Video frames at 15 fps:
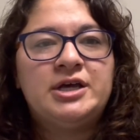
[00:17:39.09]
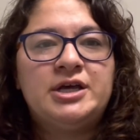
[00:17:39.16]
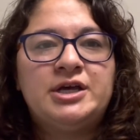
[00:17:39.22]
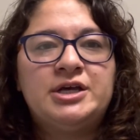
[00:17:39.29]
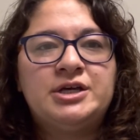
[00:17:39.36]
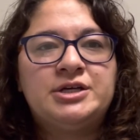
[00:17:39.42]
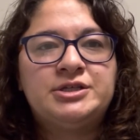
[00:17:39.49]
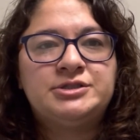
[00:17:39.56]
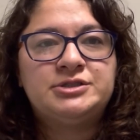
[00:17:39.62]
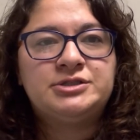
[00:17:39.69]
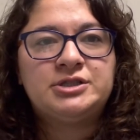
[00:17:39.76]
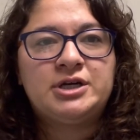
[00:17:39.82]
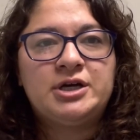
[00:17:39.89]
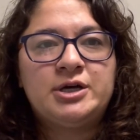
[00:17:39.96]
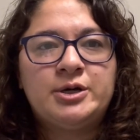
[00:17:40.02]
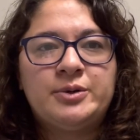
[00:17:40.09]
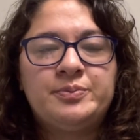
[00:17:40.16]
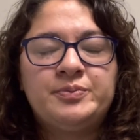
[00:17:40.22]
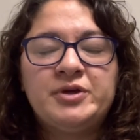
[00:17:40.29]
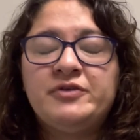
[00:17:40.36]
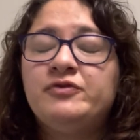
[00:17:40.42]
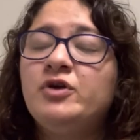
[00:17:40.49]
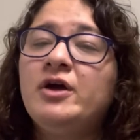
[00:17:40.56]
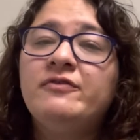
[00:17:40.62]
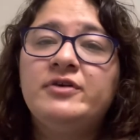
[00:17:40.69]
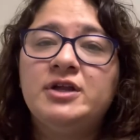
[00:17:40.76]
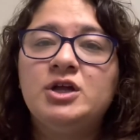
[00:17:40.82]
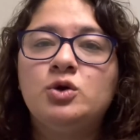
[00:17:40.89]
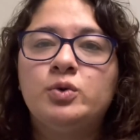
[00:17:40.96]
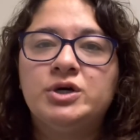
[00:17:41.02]
And if you have
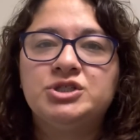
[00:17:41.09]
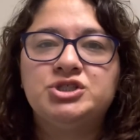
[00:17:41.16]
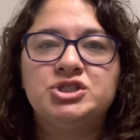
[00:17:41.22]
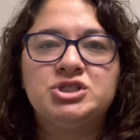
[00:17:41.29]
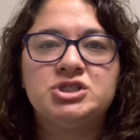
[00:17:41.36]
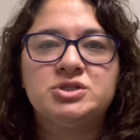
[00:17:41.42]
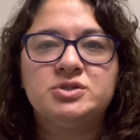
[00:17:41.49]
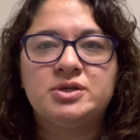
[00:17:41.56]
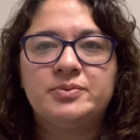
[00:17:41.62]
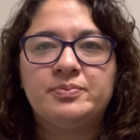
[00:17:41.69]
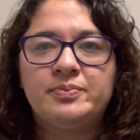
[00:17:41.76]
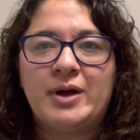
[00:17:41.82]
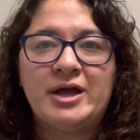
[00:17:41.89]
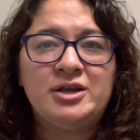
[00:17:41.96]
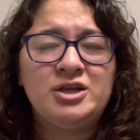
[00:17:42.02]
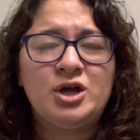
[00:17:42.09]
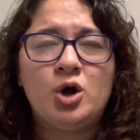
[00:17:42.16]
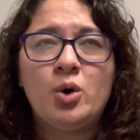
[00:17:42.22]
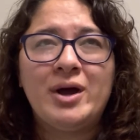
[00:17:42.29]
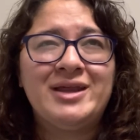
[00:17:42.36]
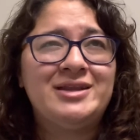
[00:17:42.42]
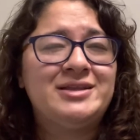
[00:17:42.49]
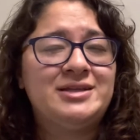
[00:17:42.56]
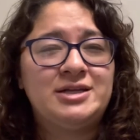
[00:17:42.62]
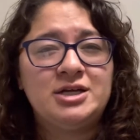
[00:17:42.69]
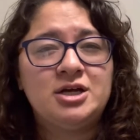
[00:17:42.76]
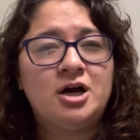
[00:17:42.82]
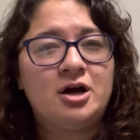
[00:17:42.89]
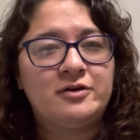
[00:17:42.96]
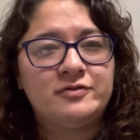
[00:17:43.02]
any questions, I know I
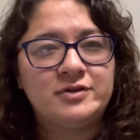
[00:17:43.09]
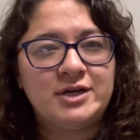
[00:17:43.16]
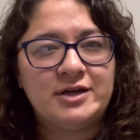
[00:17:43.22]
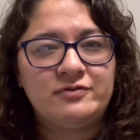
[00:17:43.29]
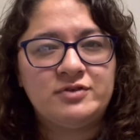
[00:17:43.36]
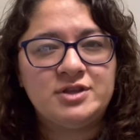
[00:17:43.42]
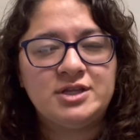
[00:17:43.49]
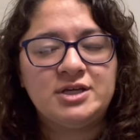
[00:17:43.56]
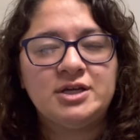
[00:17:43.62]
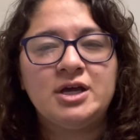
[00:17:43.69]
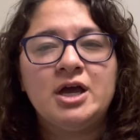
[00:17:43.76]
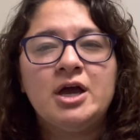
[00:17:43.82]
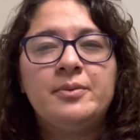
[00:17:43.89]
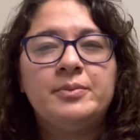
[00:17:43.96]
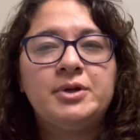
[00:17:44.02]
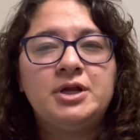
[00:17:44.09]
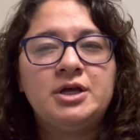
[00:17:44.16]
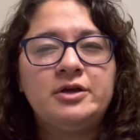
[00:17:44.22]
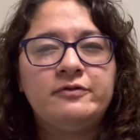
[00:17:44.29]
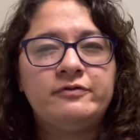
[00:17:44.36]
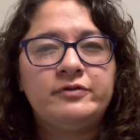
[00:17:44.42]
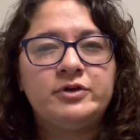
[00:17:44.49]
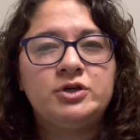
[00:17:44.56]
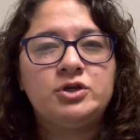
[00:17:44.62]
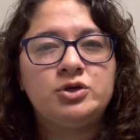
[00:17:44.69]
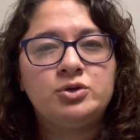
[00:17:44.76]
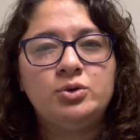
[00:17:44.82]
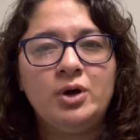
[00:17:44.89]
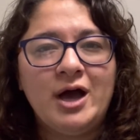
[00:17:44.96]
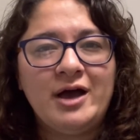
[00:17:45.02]
didn't cover everything, but if
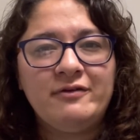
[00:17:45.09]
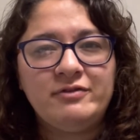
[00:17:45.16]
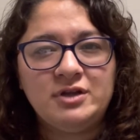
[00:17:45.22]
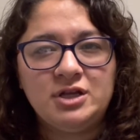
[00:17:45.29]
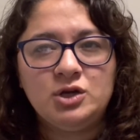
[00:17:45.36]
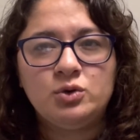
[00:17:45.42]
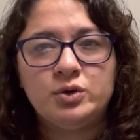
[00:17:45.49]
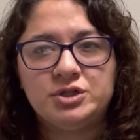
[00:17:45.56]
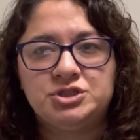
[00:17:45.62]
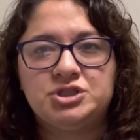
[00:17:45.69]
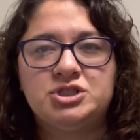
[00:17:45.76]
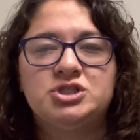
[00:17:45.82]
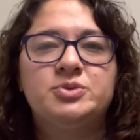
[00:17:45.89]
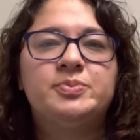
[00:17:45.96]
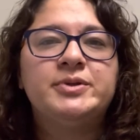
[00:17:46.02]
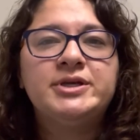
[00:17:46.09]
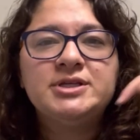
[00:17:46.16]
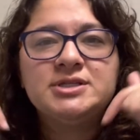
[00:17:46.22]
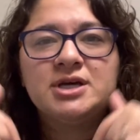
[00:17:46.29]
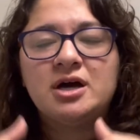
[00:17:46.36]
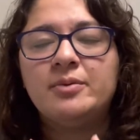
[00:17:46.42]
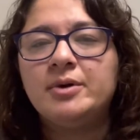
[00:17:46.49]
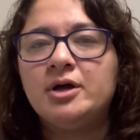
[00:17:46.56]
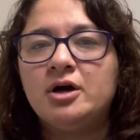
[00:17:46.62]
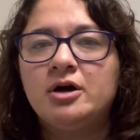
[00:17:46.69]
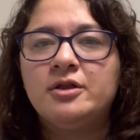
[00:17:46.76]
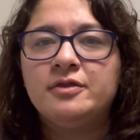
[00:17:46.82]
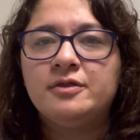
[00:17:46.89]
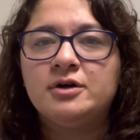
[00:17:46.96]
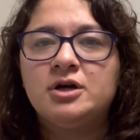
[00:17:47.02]
you have any questions, please comment
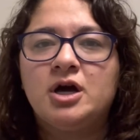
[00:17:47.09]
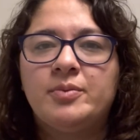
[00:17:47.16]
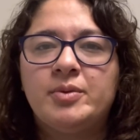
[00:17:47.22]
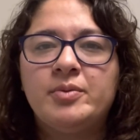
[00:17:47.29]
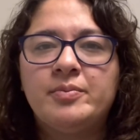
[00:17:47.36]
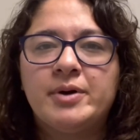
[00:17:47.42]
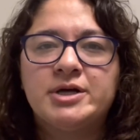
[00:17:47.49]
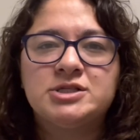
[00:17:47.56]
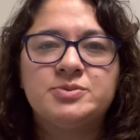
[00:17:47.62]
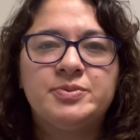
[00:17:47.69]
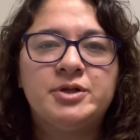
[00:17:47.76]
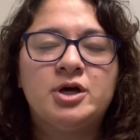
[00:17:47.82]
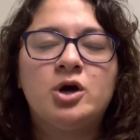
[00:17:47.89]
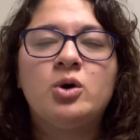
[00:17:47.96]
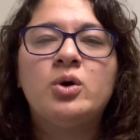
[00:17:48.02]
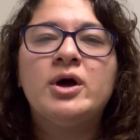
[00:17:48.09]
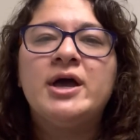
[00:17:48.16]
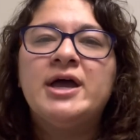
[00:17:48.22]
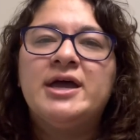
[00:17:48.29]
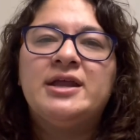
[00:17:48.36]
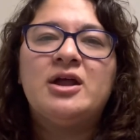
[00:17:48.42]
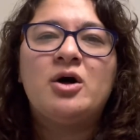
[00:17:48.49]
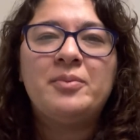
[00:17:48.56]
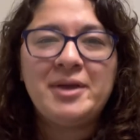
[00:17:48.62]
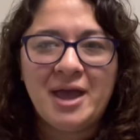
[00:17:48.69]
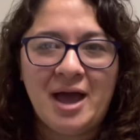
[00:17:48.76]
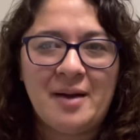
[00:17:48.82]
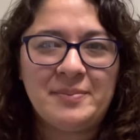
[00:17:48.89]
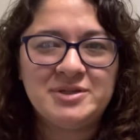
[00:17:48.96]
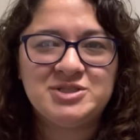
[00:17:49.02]
on the comment box below, and I'll be
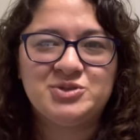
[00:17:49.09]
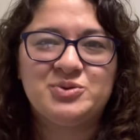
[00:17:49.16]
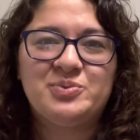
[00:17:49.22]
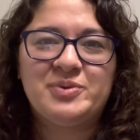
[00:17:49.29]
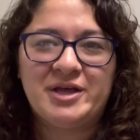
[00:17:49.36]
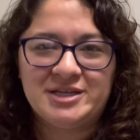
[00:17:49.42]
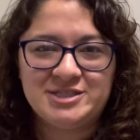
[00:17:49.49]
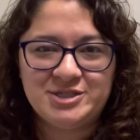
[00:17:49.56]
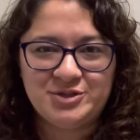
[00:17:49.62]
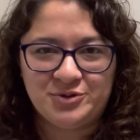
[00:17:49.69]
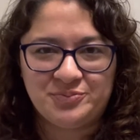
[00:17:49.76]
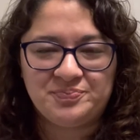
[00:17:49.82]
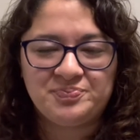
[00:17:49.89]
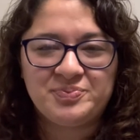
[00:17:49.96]
happy to reply to you.